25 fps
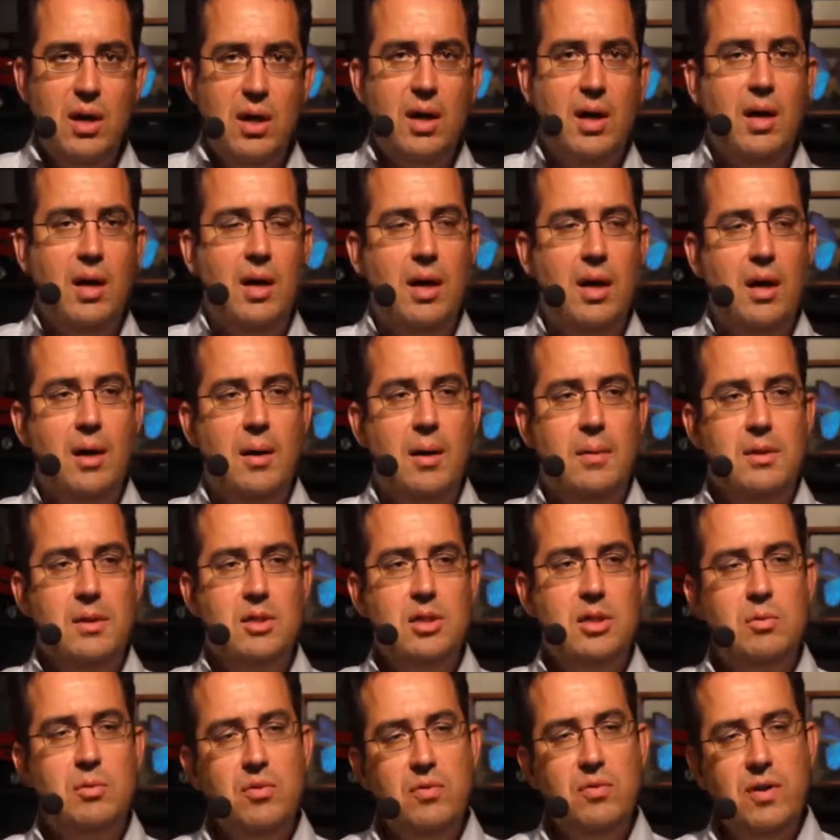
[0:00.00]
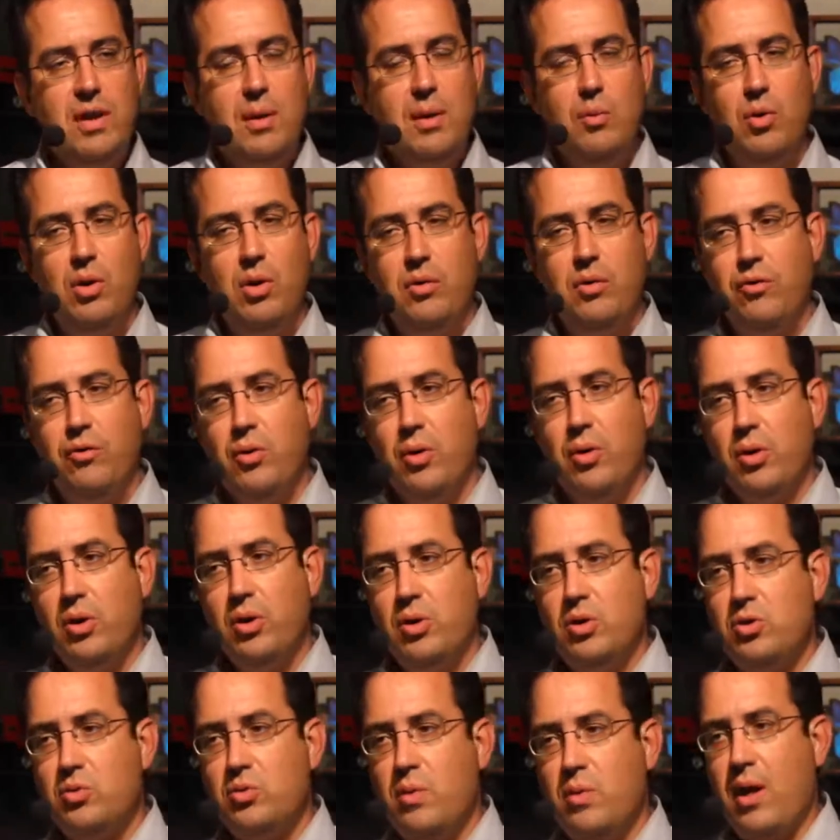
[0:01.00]
Some of them will
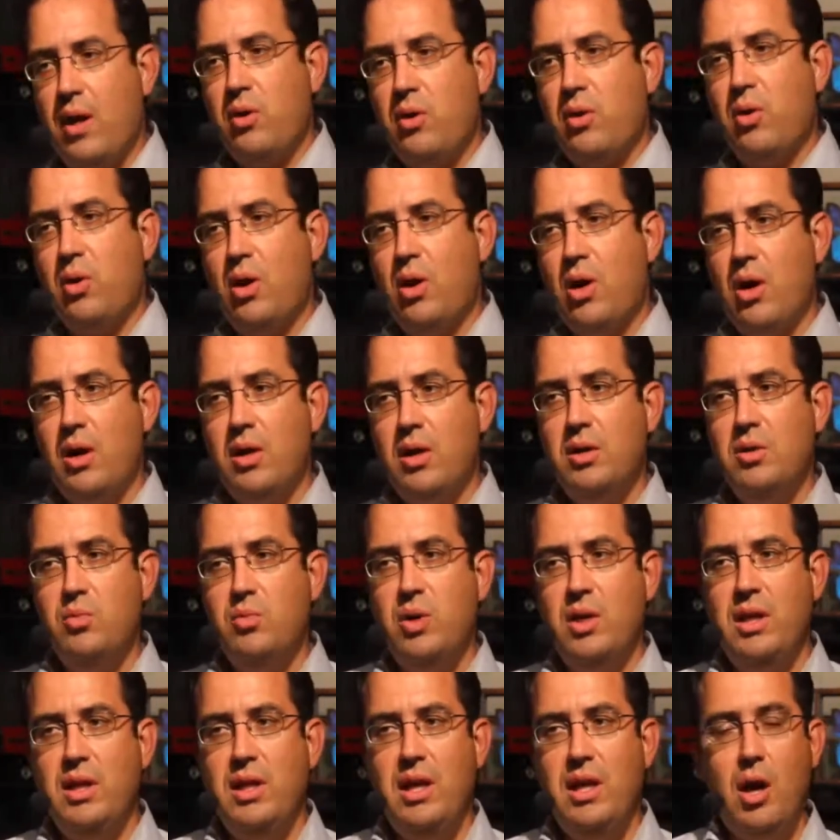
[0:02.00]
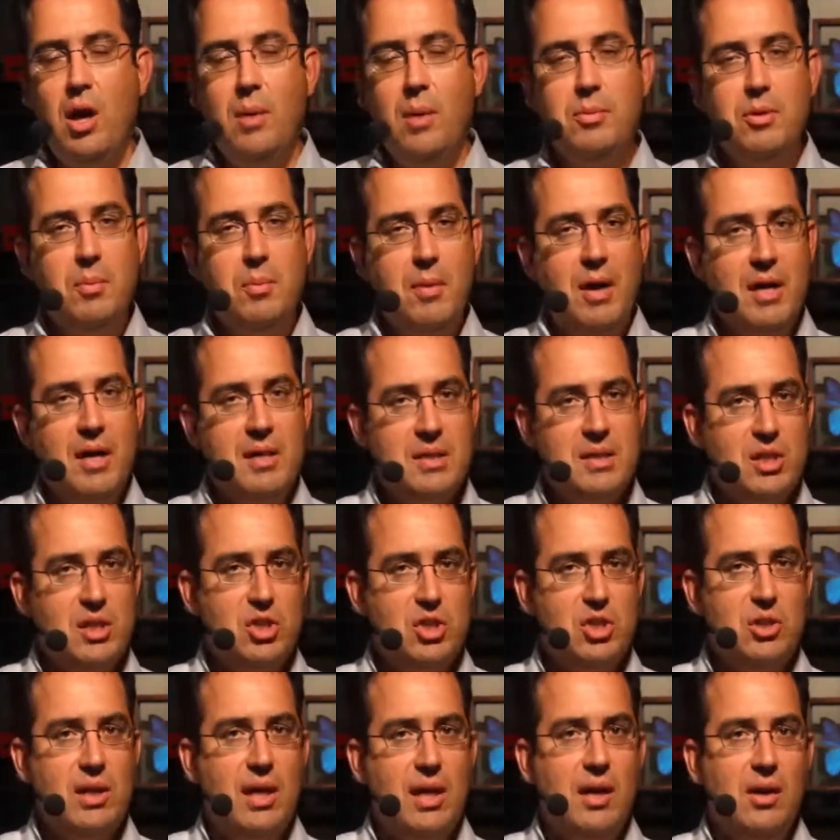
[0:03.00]
focus rather on really
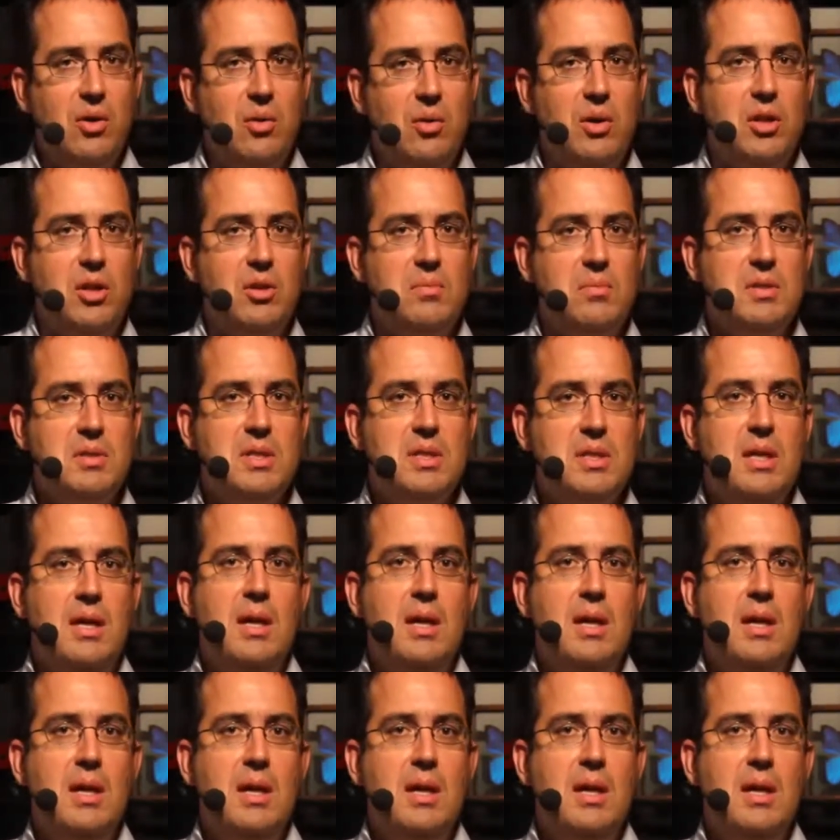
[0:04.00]
optimization algorithms.